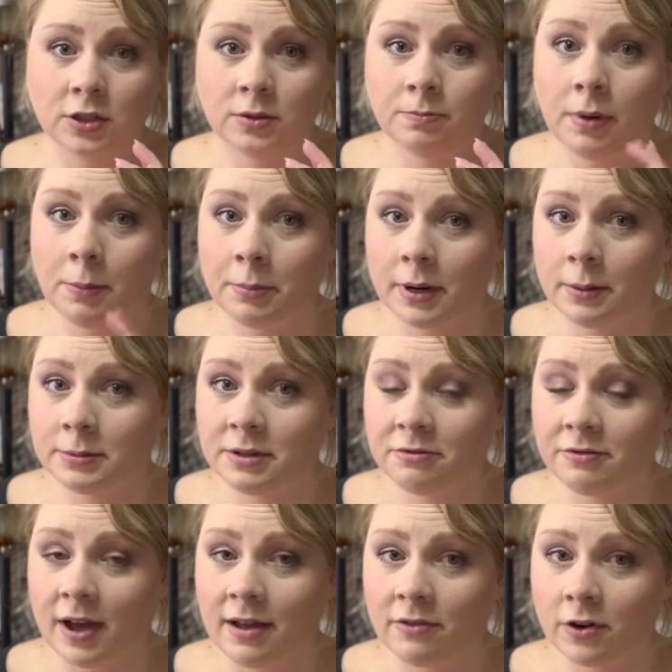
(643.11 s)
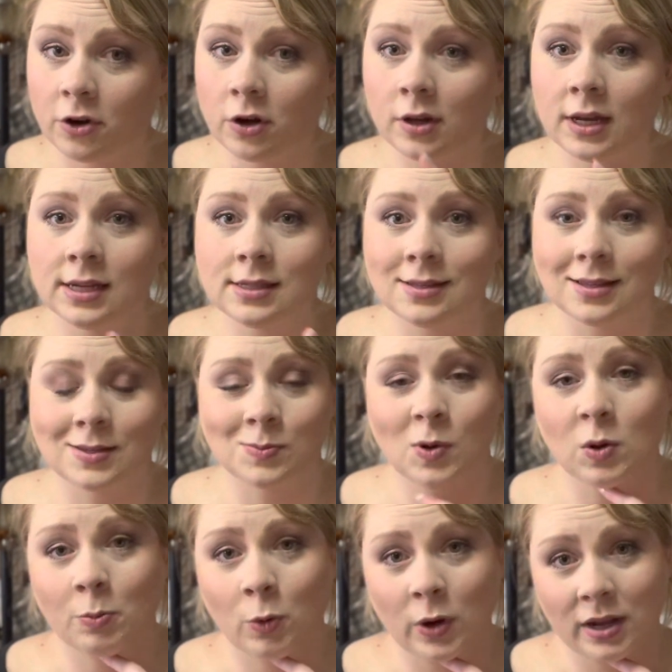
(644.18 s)
bump it up to 500 because the
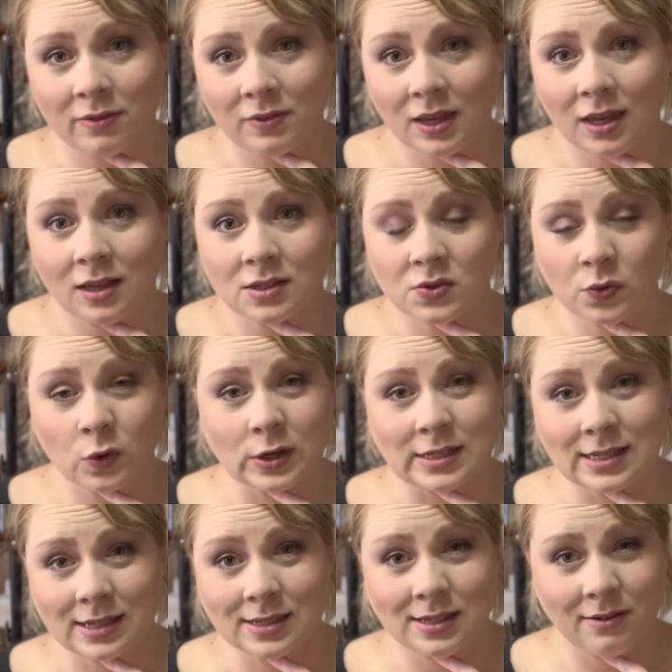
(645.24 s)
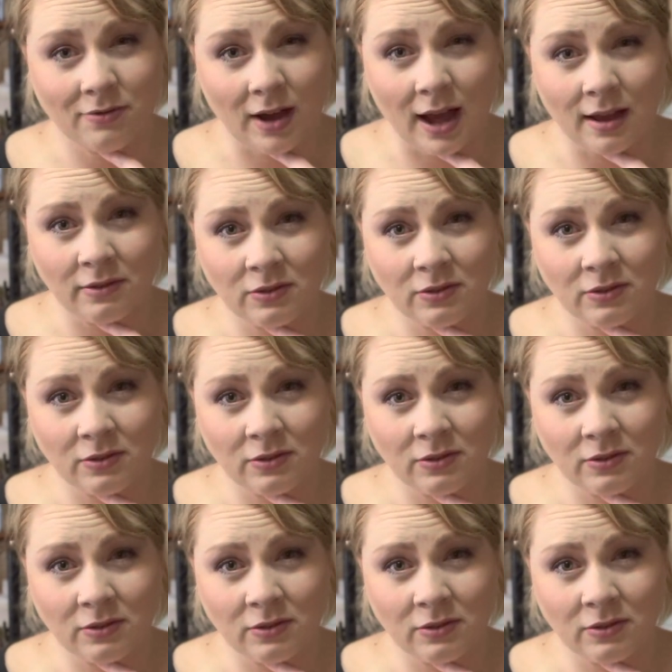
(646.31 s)
smoke point of ghee is 465.